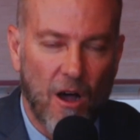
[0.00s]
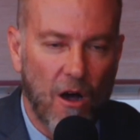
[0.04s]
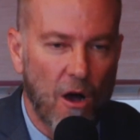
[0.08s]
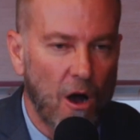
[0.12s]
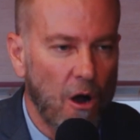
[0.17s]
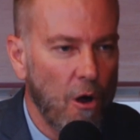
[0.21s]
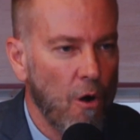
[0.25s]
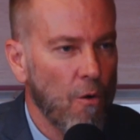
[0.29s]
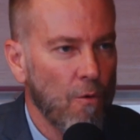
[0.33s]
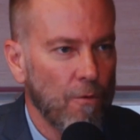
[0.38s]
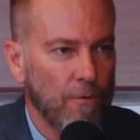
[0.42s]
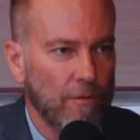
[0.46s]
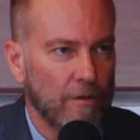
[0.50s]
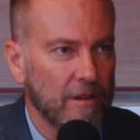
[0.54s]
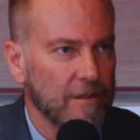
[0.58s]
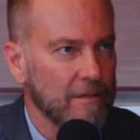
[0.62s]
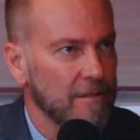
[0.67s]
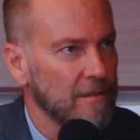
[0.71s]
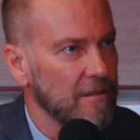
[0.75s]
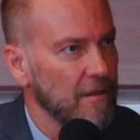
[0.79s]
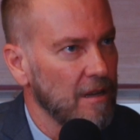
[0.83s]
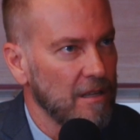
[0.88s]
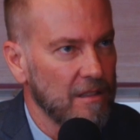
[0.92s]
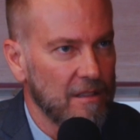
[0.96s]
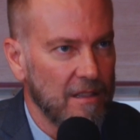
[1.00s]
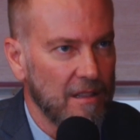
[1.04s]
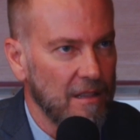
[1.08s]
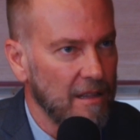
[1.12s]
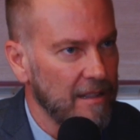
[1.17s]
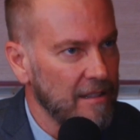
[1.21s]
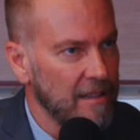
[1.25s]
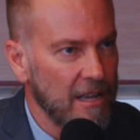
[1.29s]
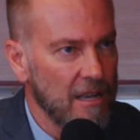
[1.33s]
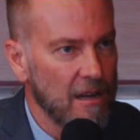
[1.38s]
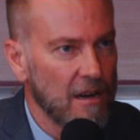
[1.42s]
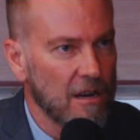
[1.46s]
all
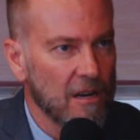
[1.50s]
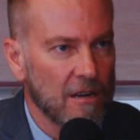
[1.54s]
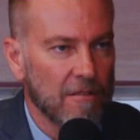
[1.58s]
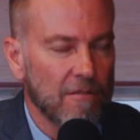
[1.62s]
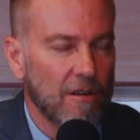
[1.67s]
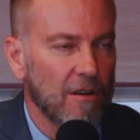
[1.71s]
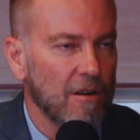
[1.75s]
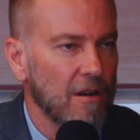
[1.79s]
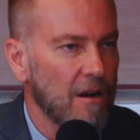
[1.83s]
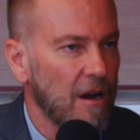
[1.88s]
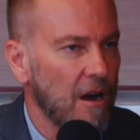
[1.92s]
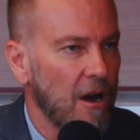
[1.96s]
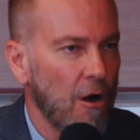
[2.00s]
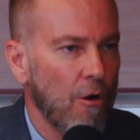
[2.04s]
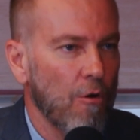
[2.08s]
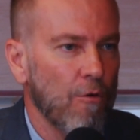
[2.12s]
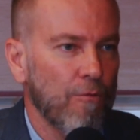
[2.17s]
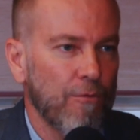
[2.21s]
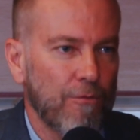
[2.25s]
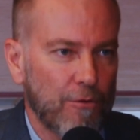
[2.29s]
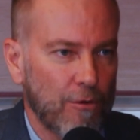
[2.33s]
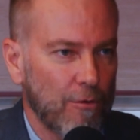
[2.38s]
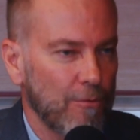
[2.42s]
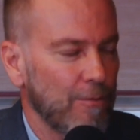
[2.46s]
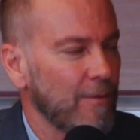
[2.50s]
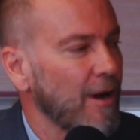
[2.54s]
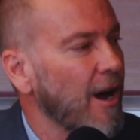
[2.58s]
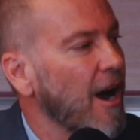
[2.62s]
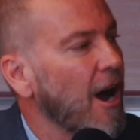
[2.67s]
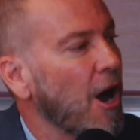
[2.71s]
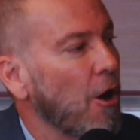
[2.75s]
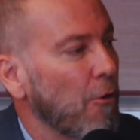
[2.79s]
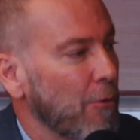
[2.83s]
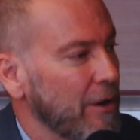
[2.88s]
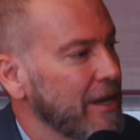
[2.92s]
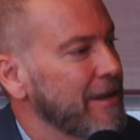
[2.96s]
they are all from
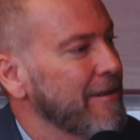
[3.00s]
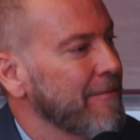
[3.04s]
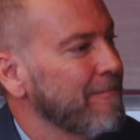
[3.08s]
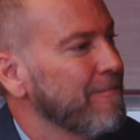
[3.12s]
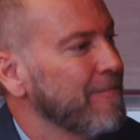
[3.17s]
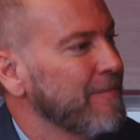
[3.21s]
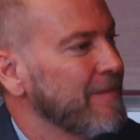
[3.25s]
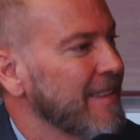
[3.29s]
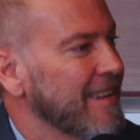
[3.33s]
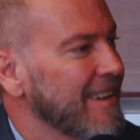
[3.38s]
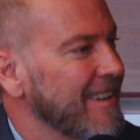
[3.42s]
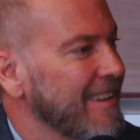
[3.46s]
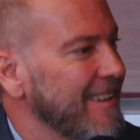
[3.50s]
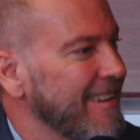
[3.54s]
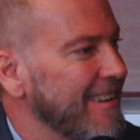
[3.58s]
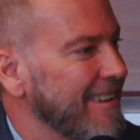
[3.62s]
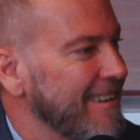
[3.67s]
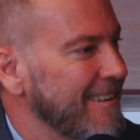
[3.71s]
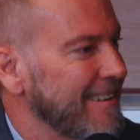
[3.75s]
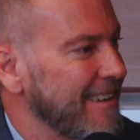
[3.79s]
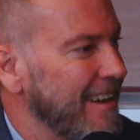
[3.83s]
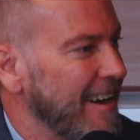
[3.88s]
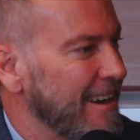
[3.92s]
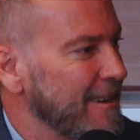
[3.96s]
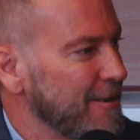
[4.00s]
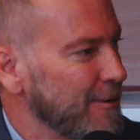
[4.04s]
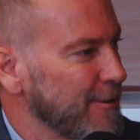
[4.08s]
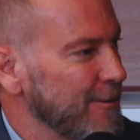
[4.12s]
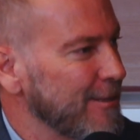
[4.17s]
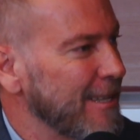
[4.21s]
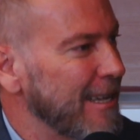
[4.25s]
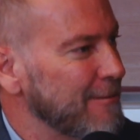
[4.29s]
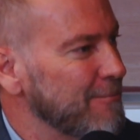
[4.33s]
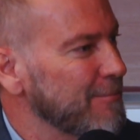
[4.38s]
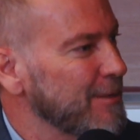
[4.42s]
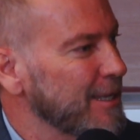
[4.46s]
Huawei. I know
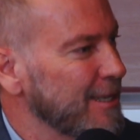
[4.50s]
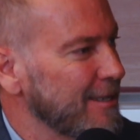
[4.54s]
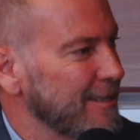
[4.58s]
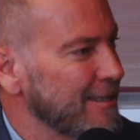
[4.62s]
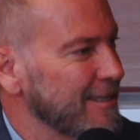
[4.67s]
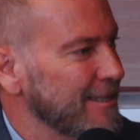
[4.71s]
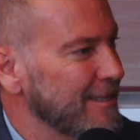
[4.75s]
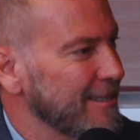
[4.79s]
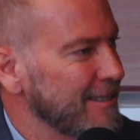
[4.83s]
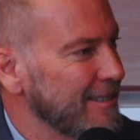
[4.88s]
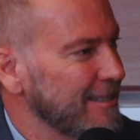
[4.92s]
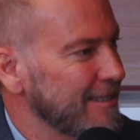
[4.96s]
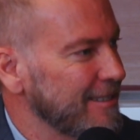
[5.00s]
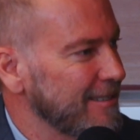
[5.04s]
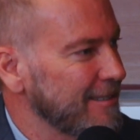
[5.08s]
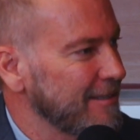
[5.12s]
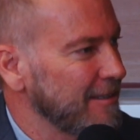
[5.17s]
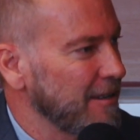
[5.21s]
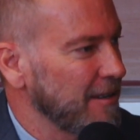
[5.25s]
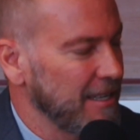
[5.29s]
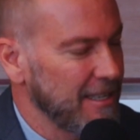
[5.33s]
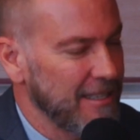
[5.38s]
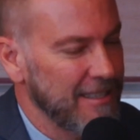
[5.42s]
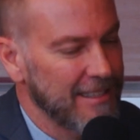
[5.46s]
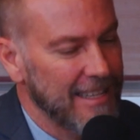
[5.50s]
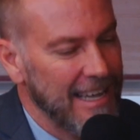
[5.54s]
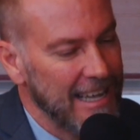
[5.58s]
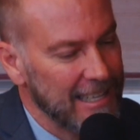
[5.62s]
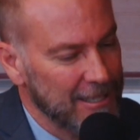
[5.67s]
that because in